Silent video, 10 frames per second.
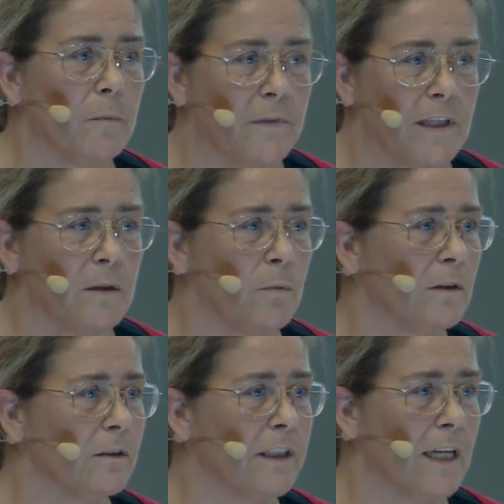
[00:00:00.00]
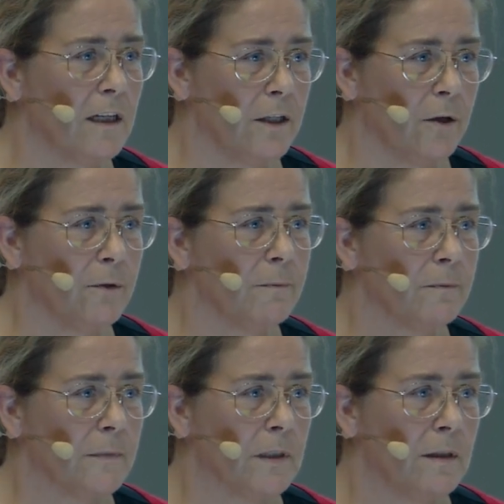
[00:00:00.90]
This will not kill you,
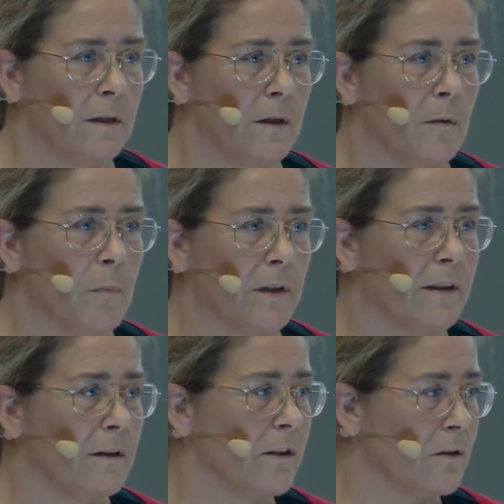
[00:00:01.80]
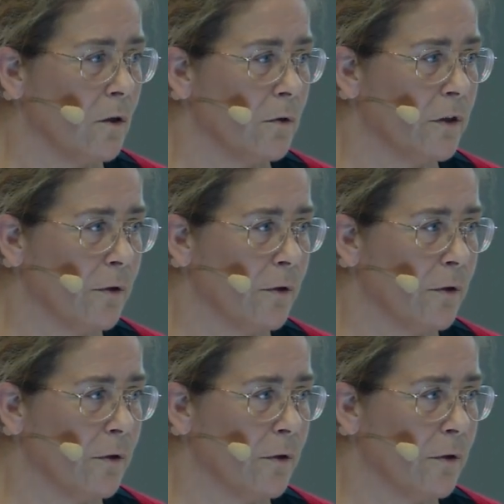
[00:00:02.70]
but there is no